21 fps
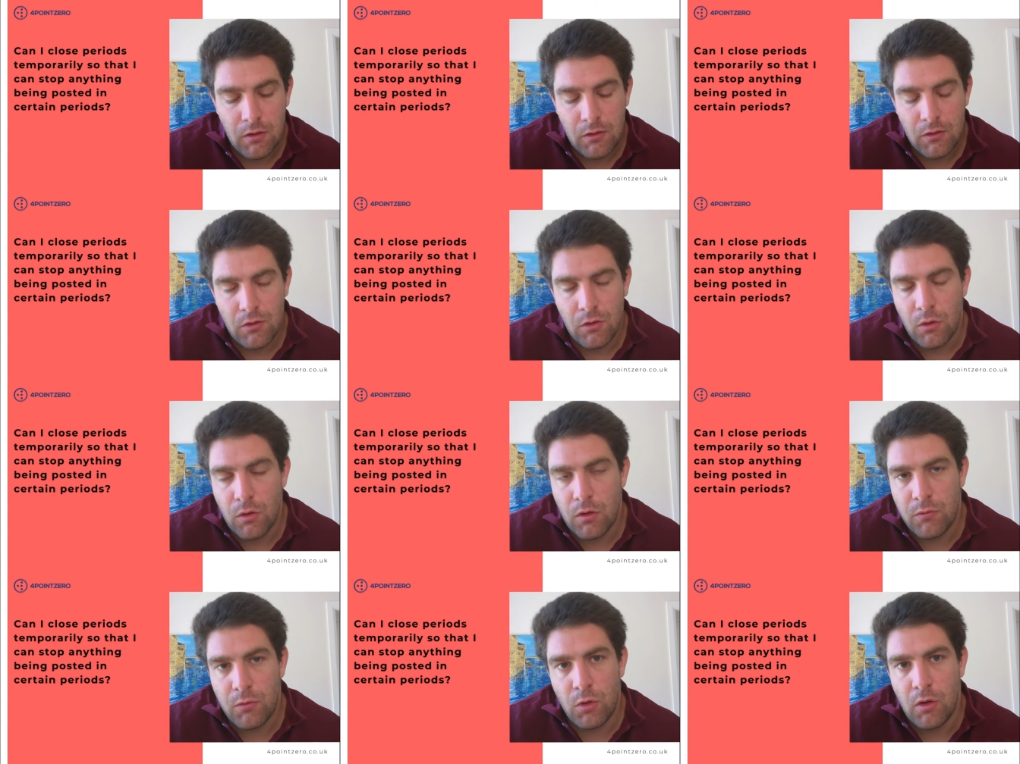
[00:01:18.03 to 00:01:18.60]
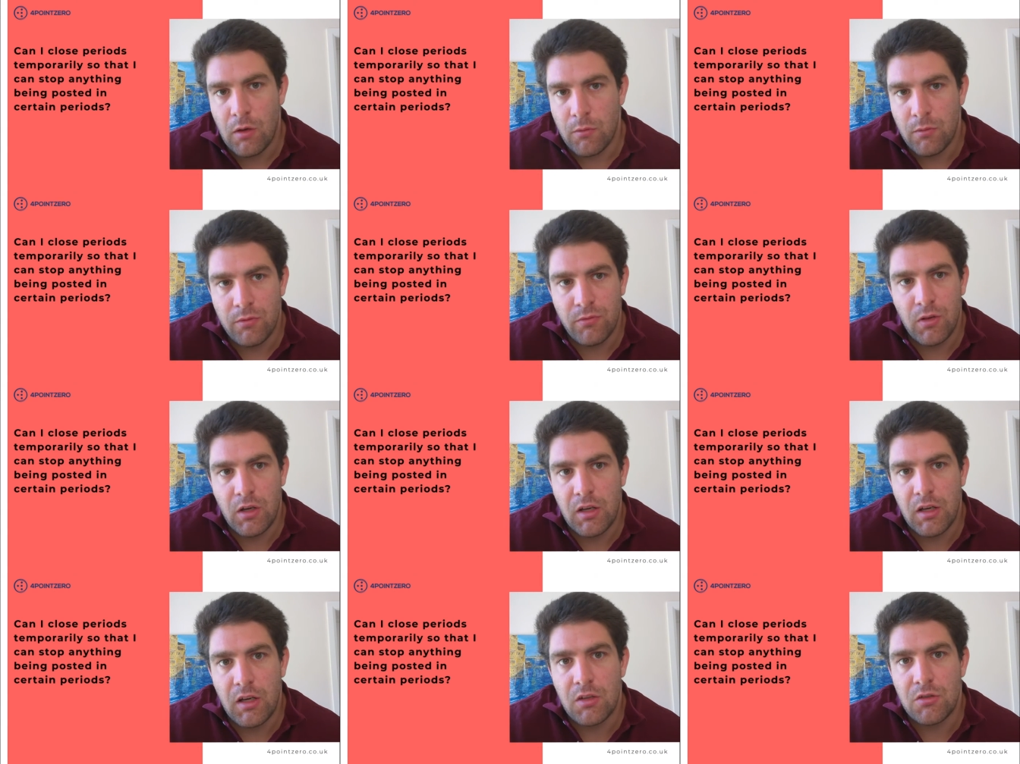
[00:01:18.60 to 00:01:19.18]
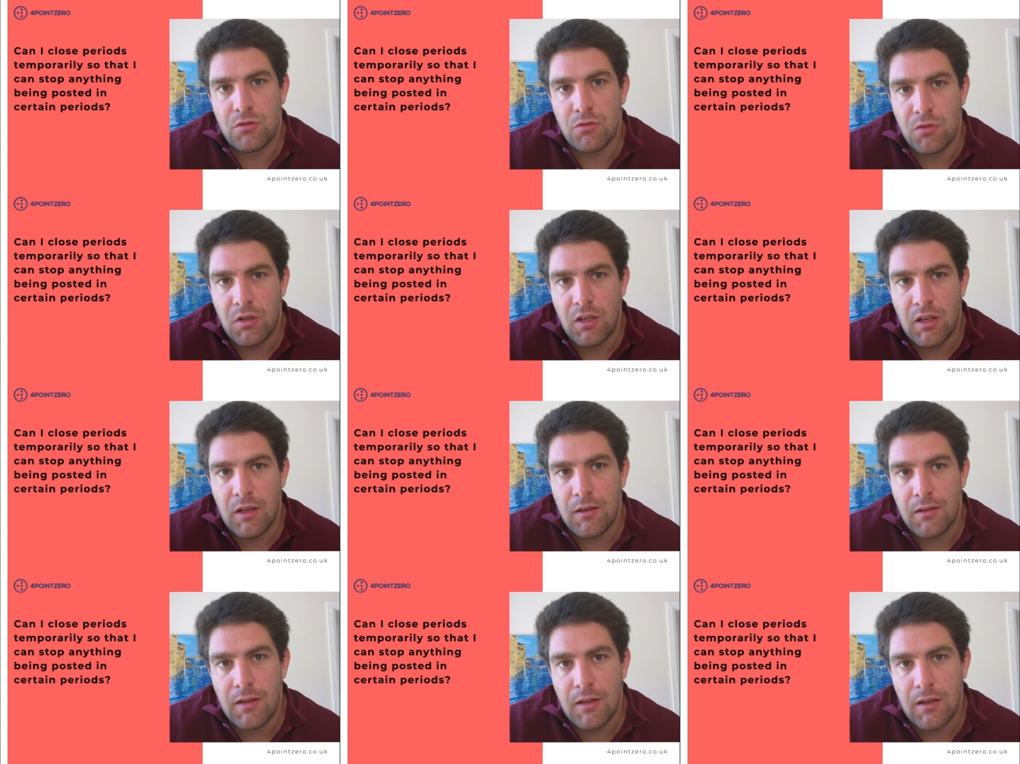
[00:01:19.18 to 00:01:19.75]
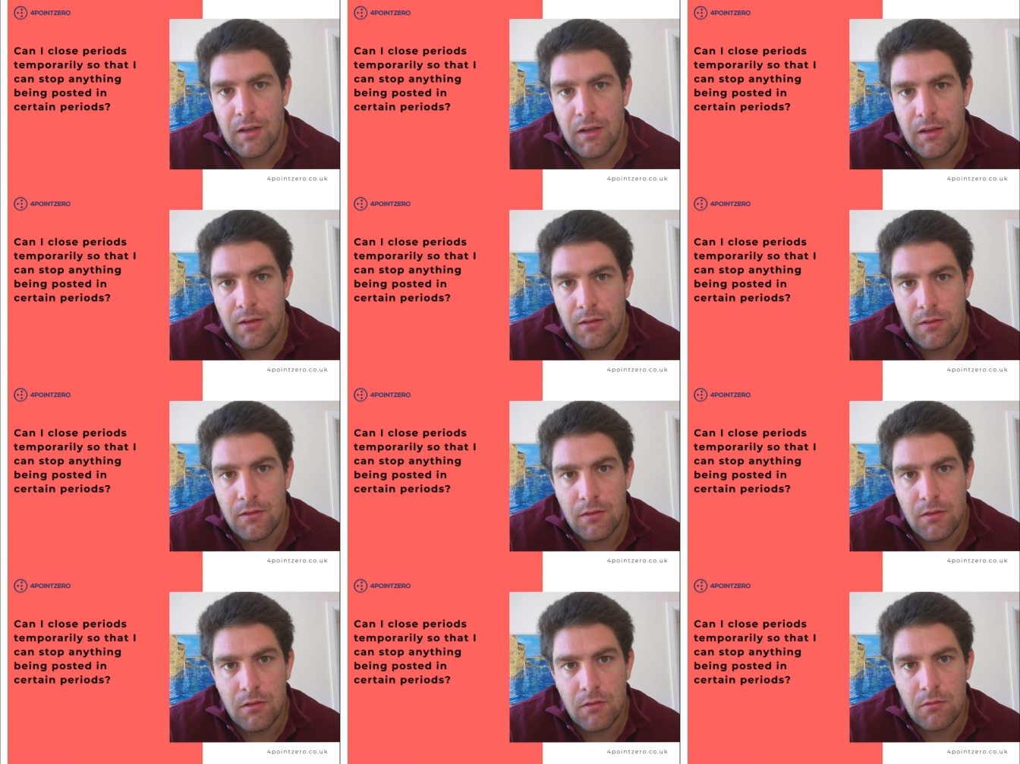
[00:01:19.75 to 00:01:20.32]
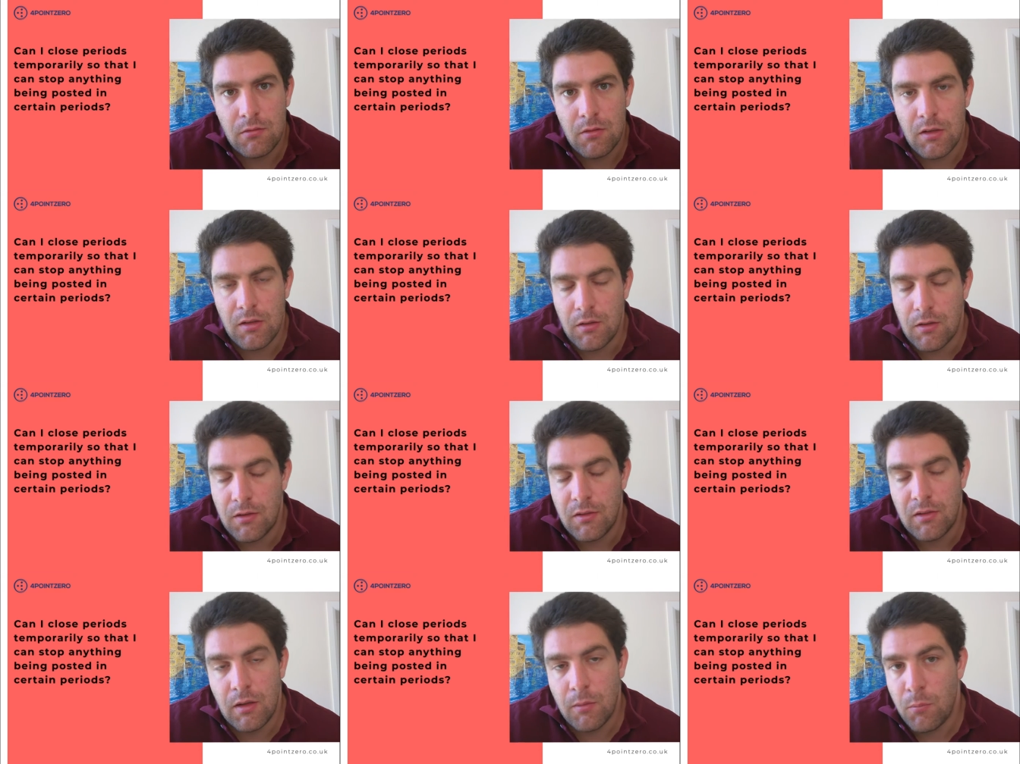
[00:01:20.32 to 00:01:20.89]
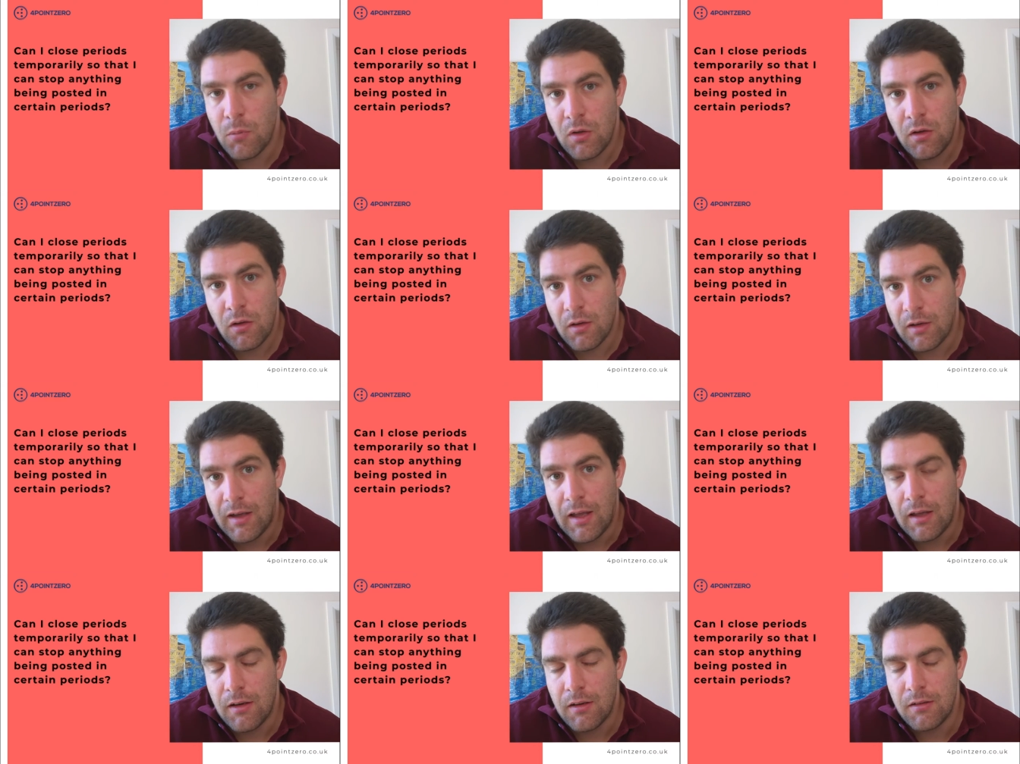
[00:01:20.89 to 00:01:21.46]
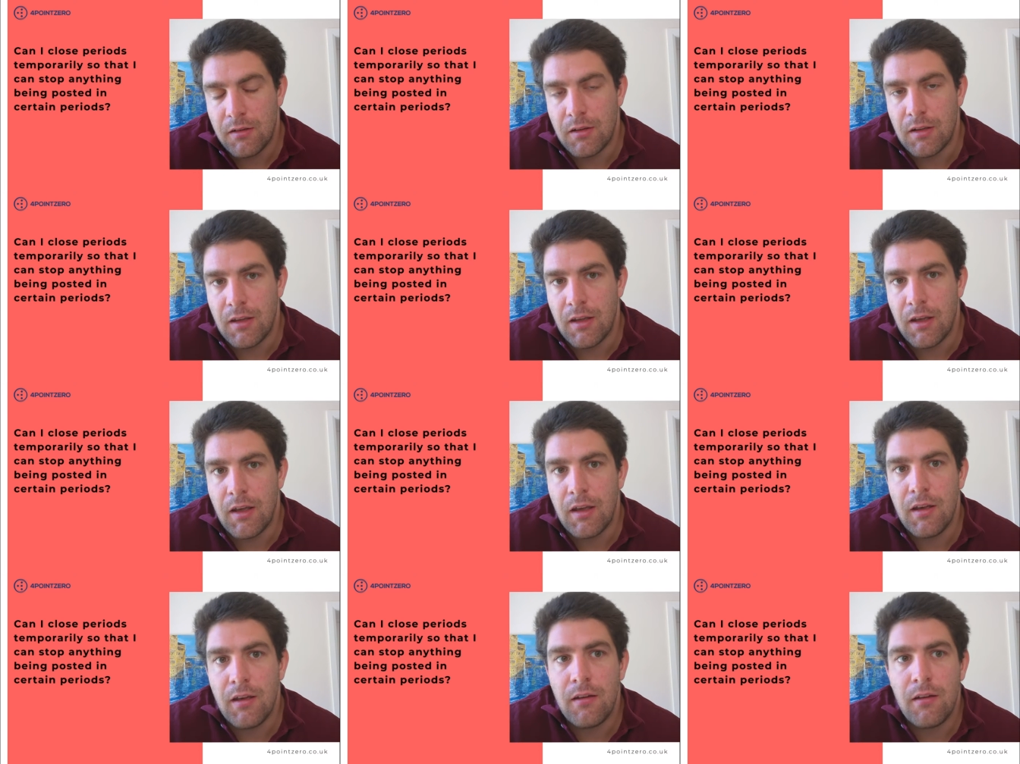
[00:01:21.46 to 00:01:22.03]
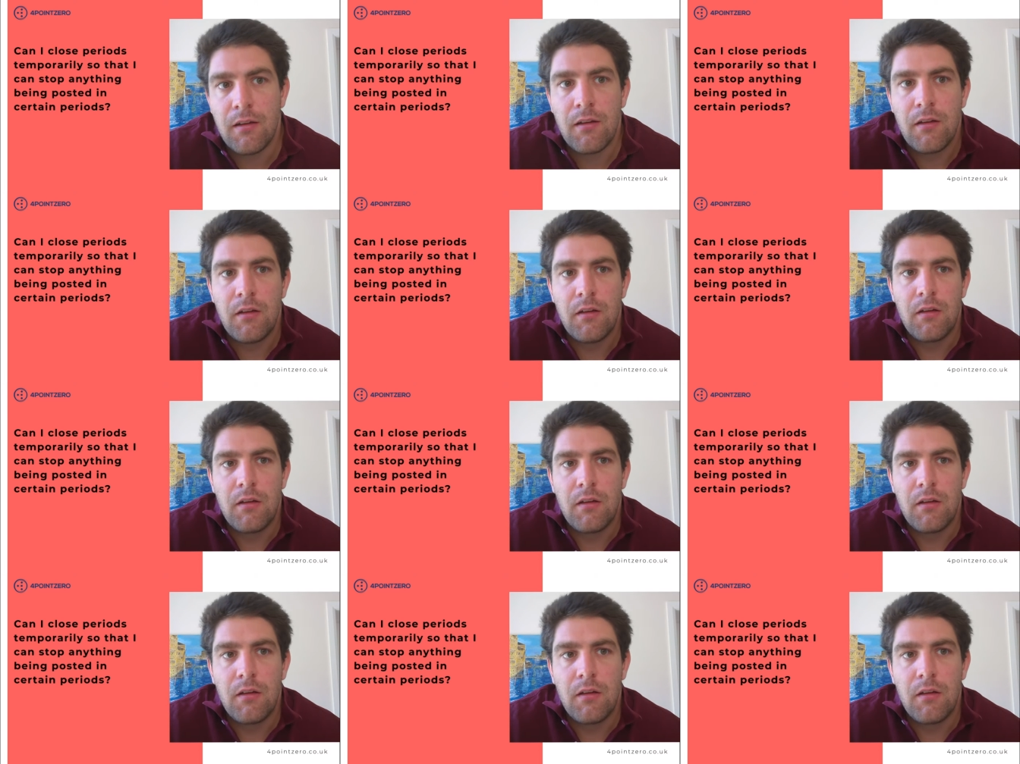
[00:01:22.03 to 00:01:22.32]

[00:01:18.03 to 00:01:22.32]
So if you have a financial year that ends in December, a calendar year,